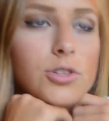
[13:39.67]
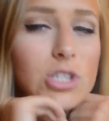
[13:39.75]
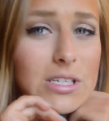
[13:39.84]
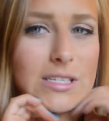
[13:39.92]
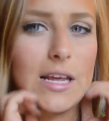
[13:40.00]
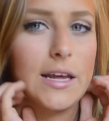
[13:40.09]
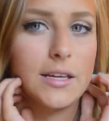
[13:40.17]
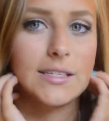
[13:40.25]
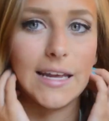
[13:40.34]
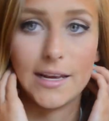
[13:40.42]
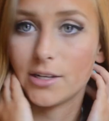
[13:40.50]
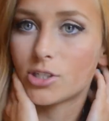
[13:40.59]
just like
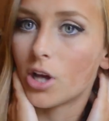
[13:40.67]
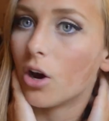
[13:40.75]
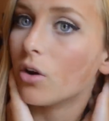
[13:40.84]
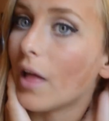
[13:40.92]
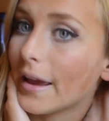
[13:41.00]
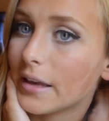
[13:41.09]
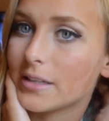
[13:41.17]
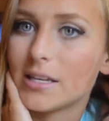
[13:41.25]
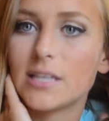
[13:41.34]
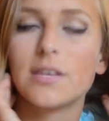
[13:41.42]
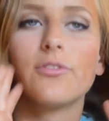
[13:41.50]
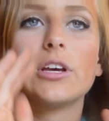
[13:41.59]
saying so like
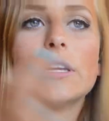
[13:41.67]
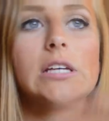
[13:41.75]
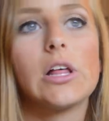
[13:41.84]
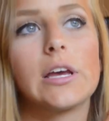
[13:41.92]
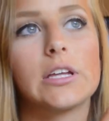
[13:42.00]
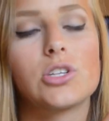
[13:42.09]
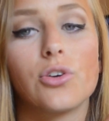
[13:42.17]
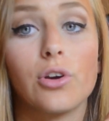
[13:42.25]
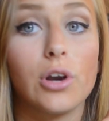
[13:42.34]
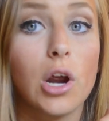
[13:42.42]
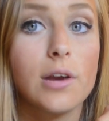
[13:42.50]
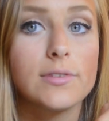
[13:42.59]
excessively until it gets on your
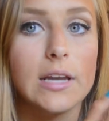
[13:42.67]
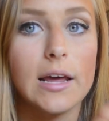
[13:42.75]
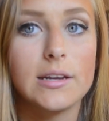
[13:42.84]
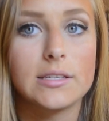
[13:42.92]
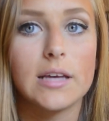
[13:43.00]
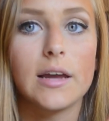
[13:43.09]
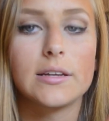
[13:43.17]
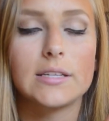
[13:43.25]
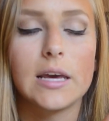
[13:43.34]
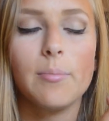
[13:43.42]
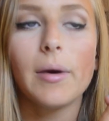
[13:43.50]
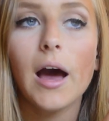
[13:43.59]
nerves and I decide to
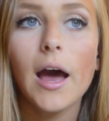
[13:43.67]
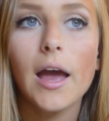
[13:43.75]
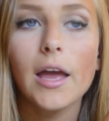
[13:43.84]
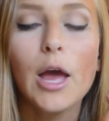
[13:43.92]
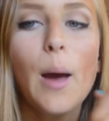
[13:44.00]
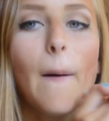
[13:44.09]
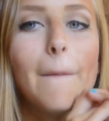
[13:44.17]
say bye.